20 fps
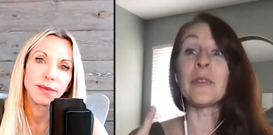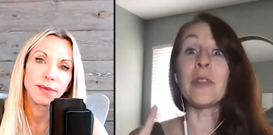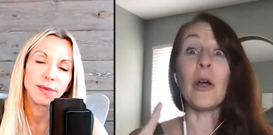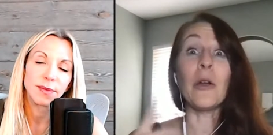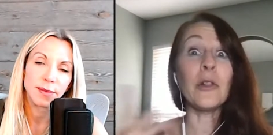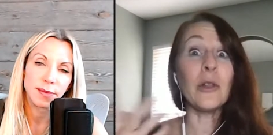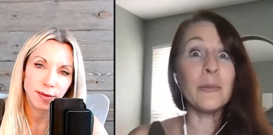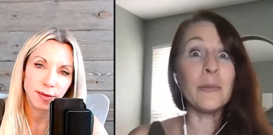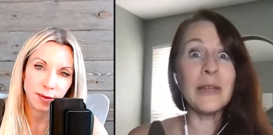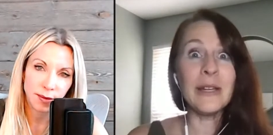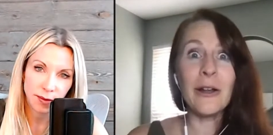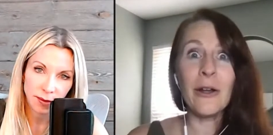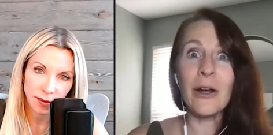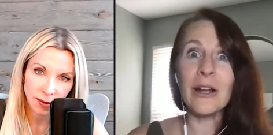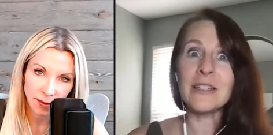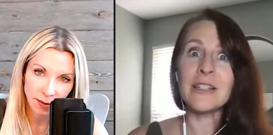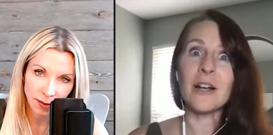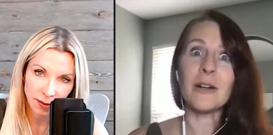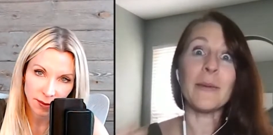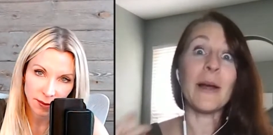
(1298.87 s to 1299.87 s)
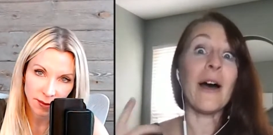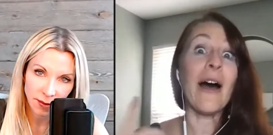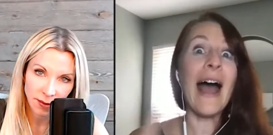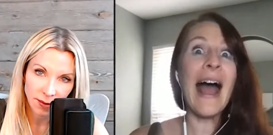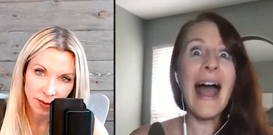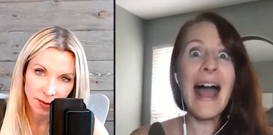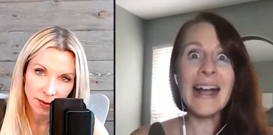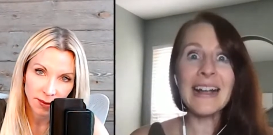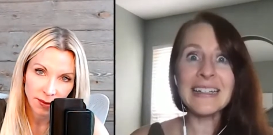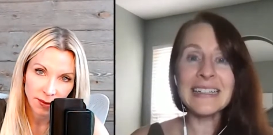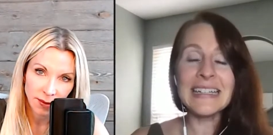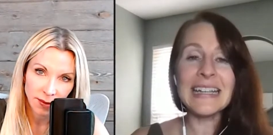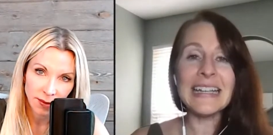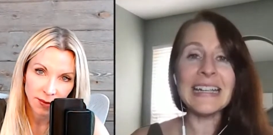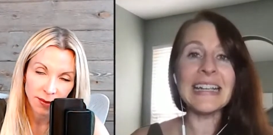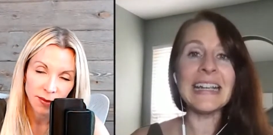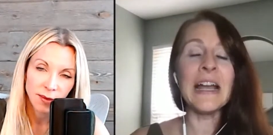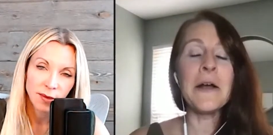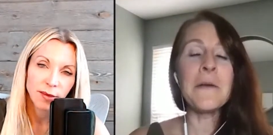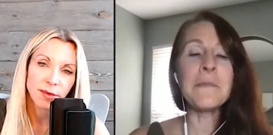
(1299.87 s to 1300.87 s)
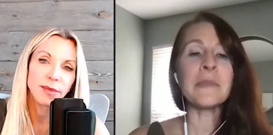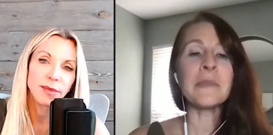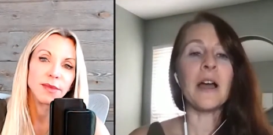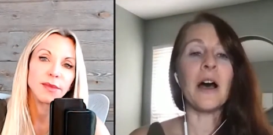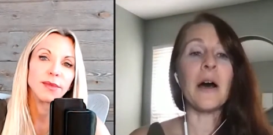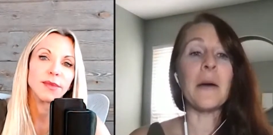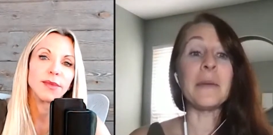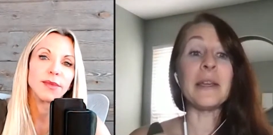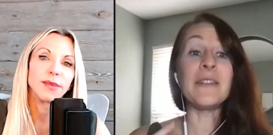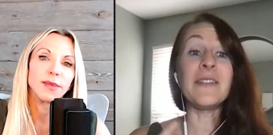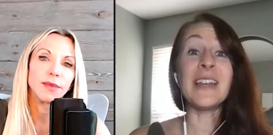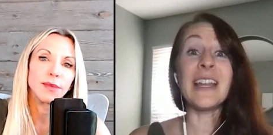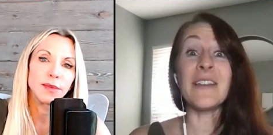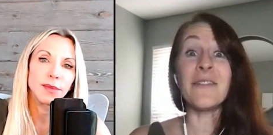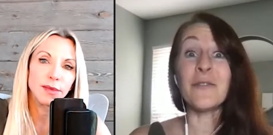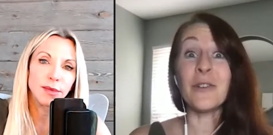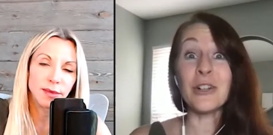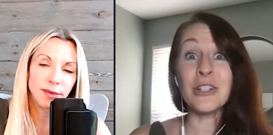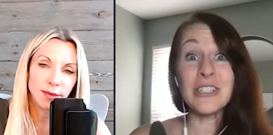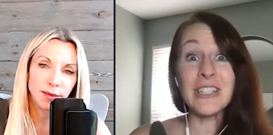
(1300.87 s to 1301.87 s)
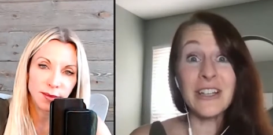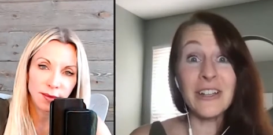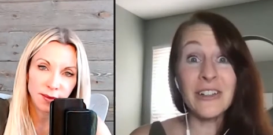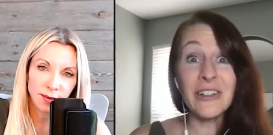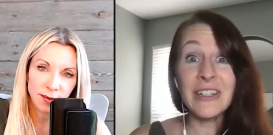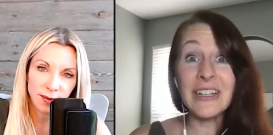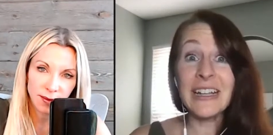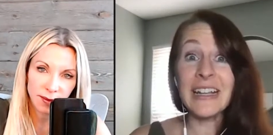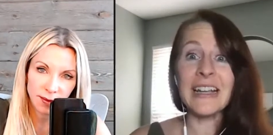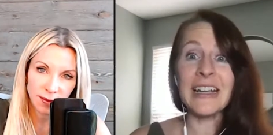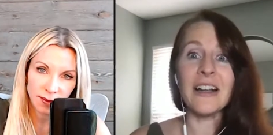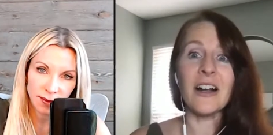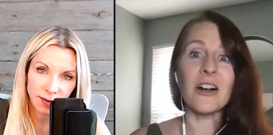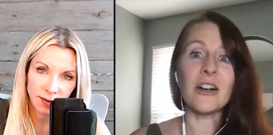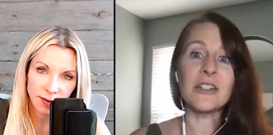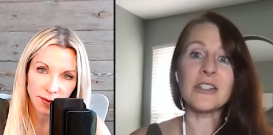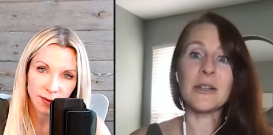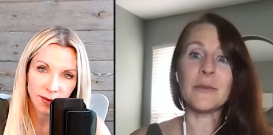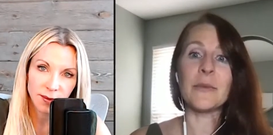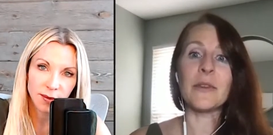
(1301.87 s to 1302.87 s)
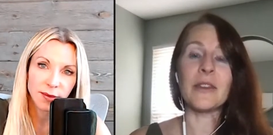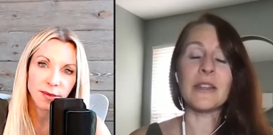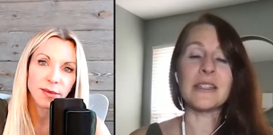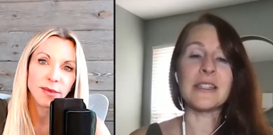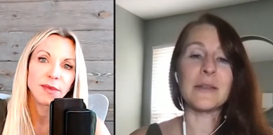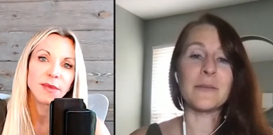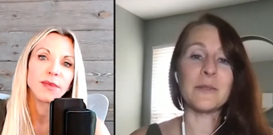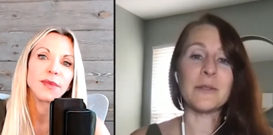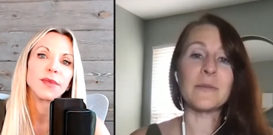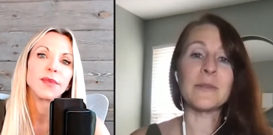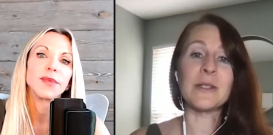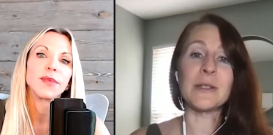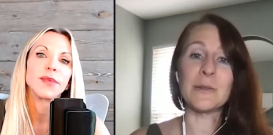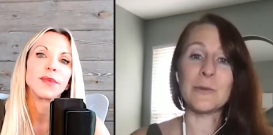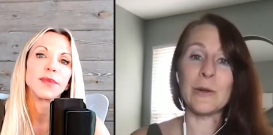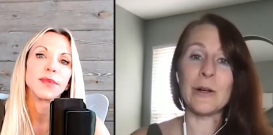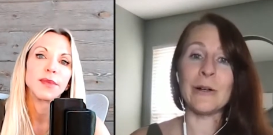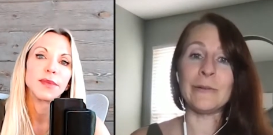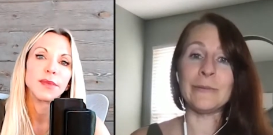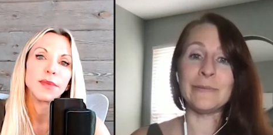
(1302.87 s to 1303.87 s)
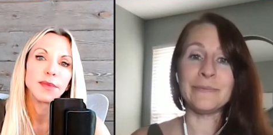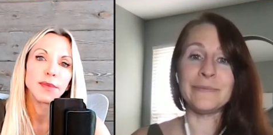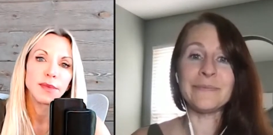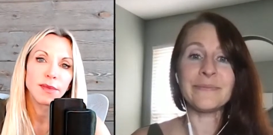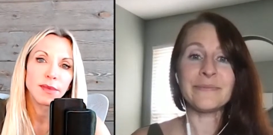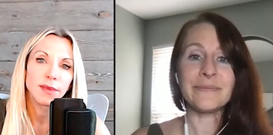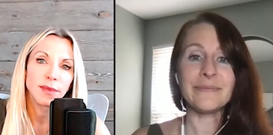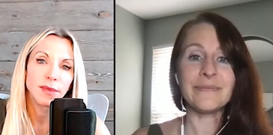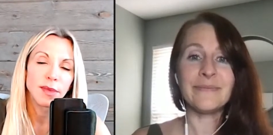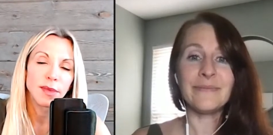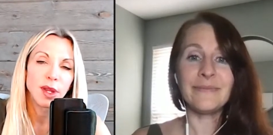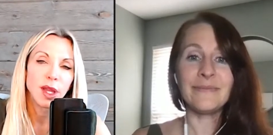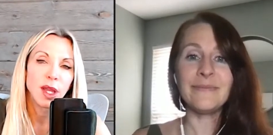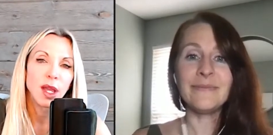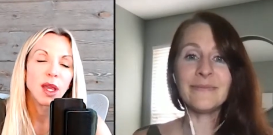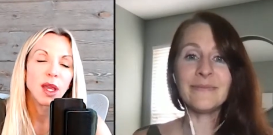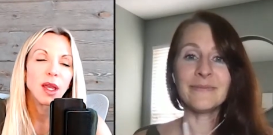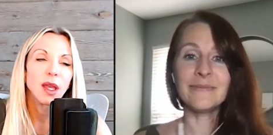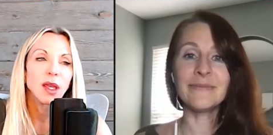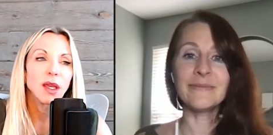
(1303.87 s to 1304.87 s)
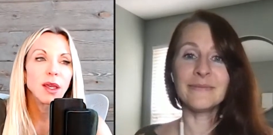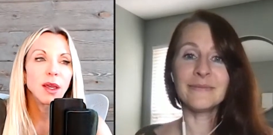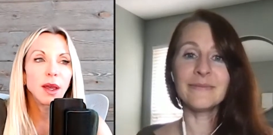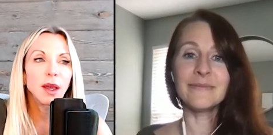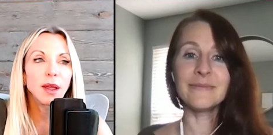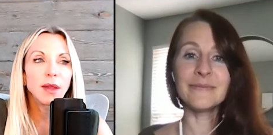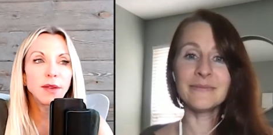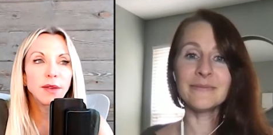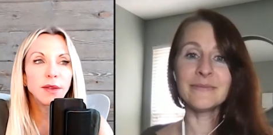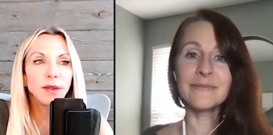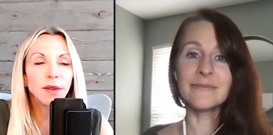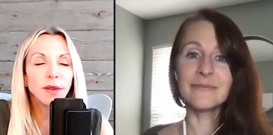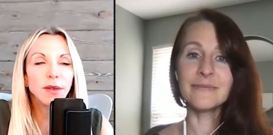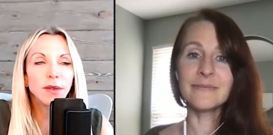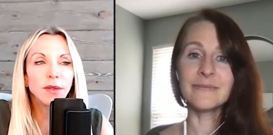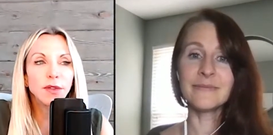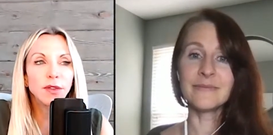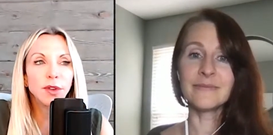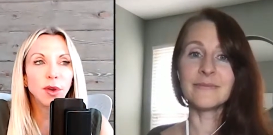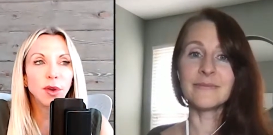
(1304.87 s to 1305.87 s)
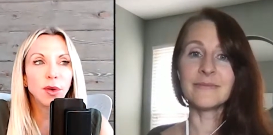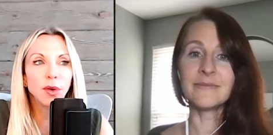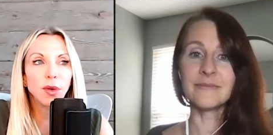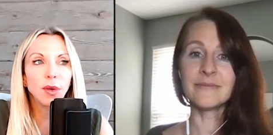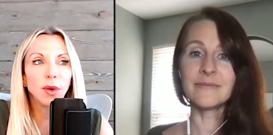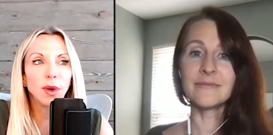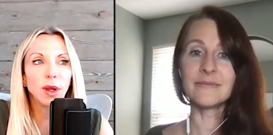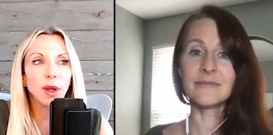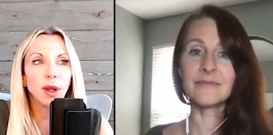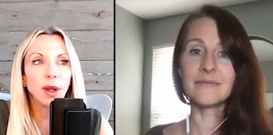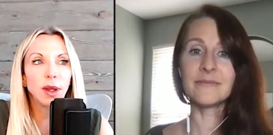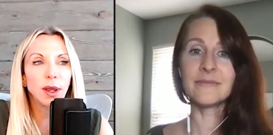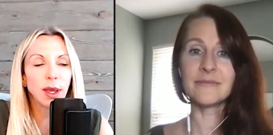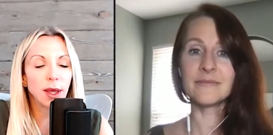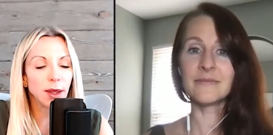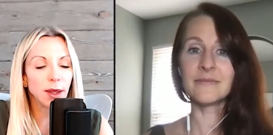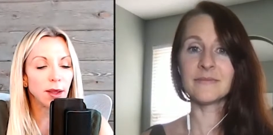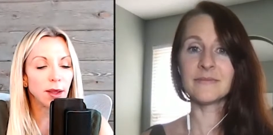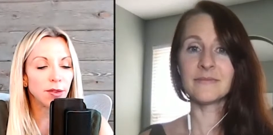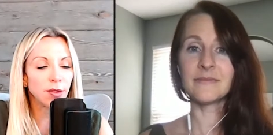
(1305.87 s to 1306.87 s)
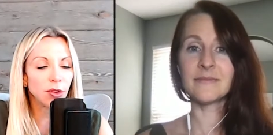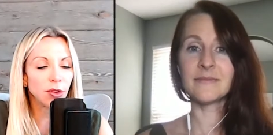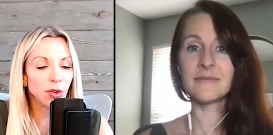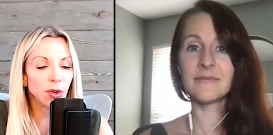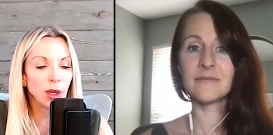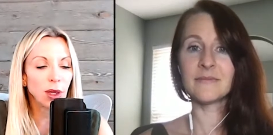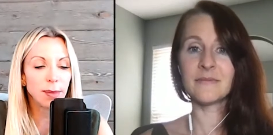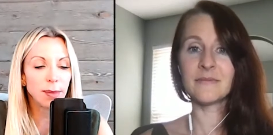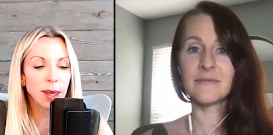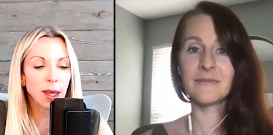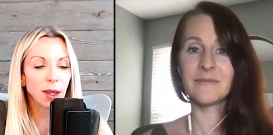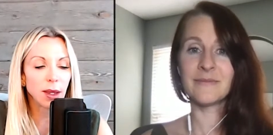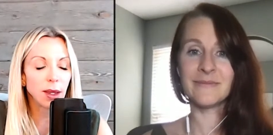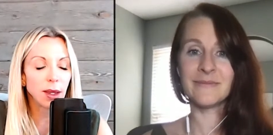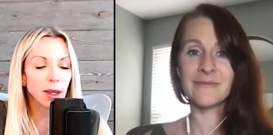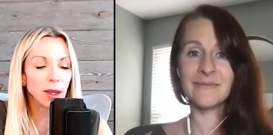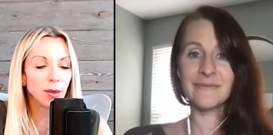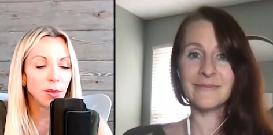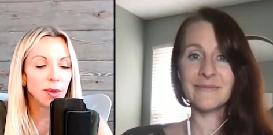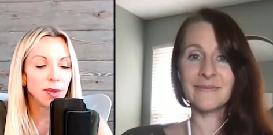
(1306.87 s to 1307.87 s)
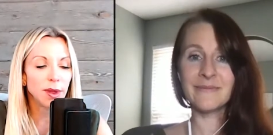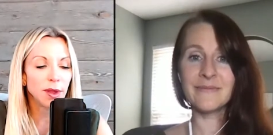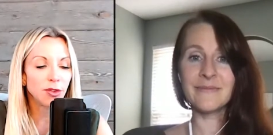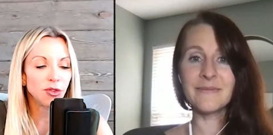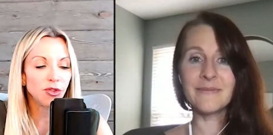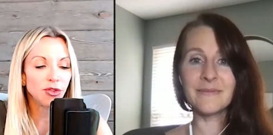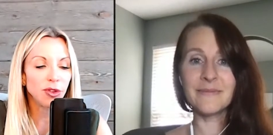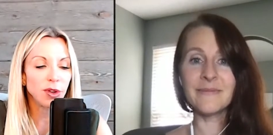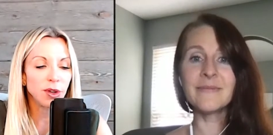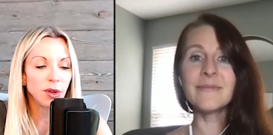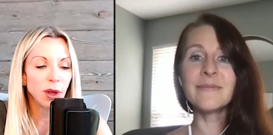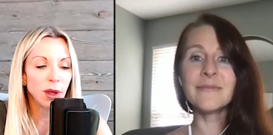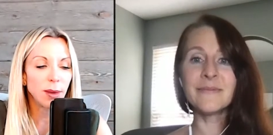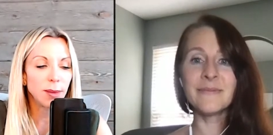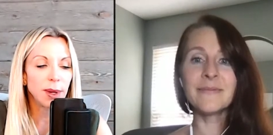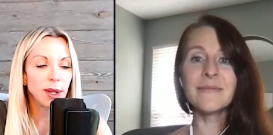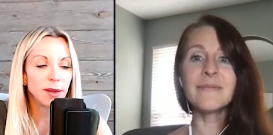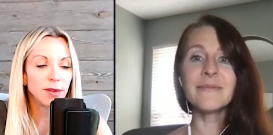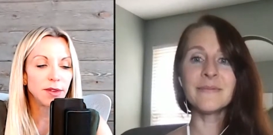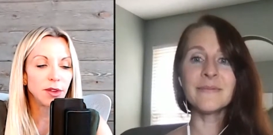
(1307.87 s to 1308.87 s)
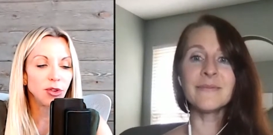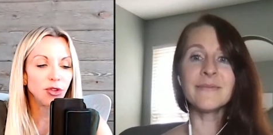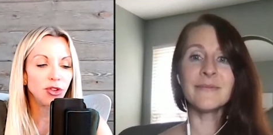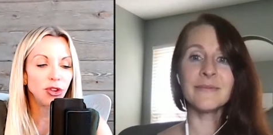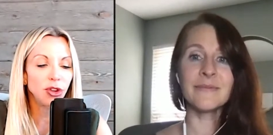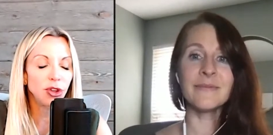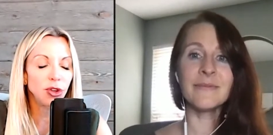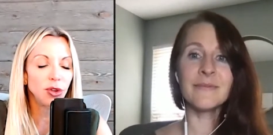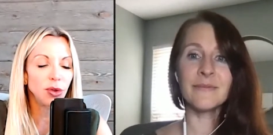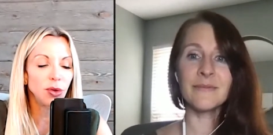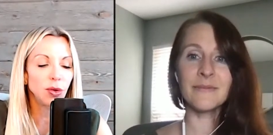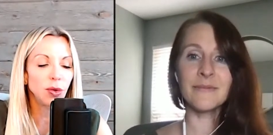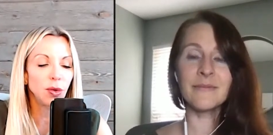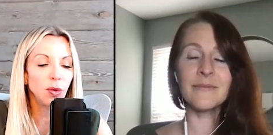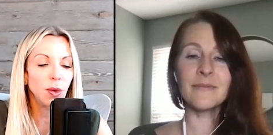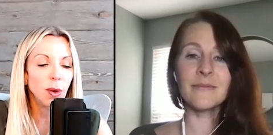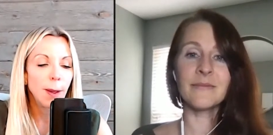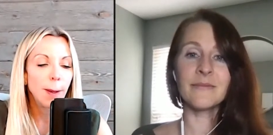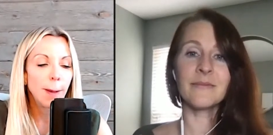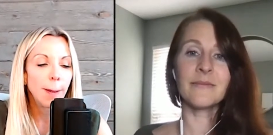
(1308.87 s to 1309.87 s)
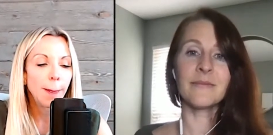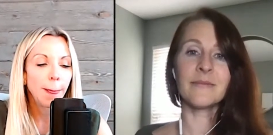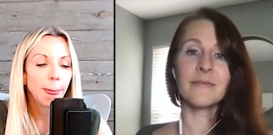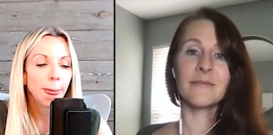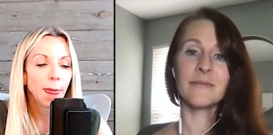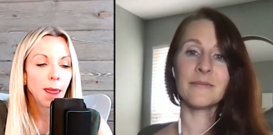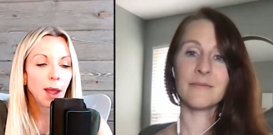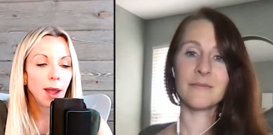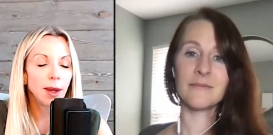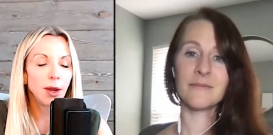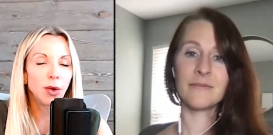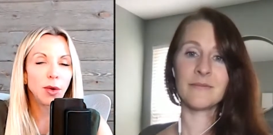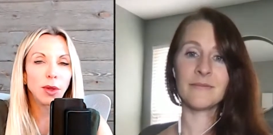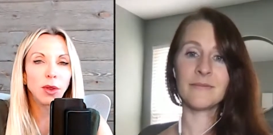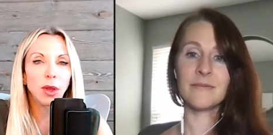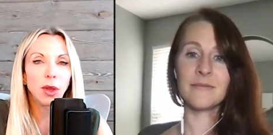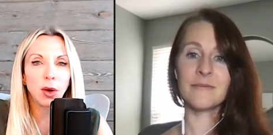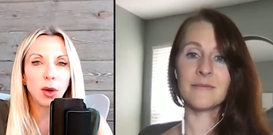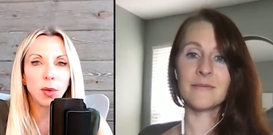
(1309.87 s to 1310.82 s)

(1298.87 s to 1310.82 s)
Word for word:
Speaker 1: low libido. I talk about acne, um, mm-hmm. even infertility are some of the symptoms as well.
Speaker 2: Yeah. And so kind of circling back again with estrogen dominance, do you I know a lot of